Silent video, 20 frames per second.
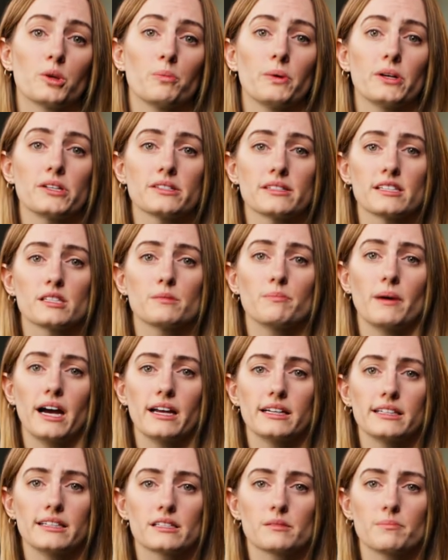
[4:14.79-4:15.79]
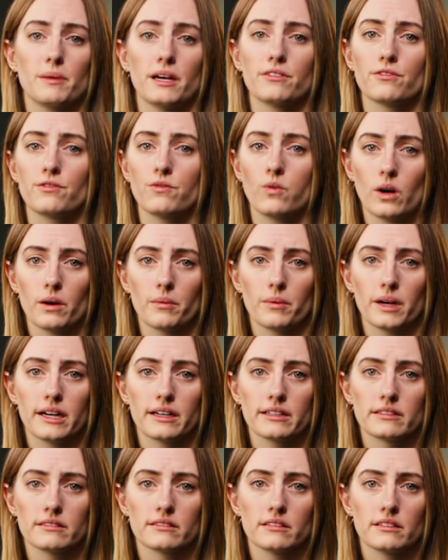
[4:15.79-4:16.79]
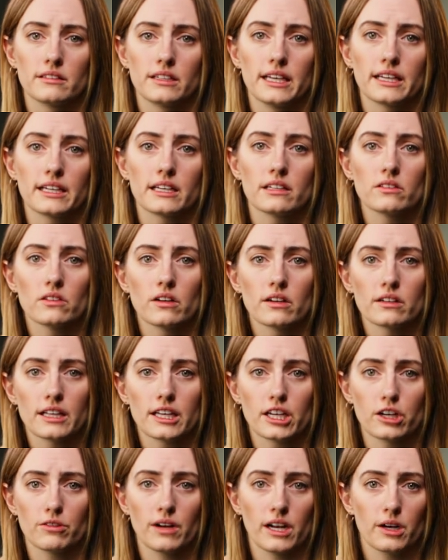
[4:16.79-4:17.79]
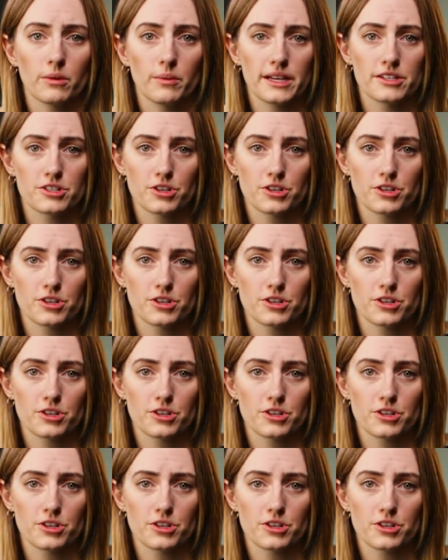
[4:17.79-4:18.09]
The person's body is bent forward. It can look like a runaway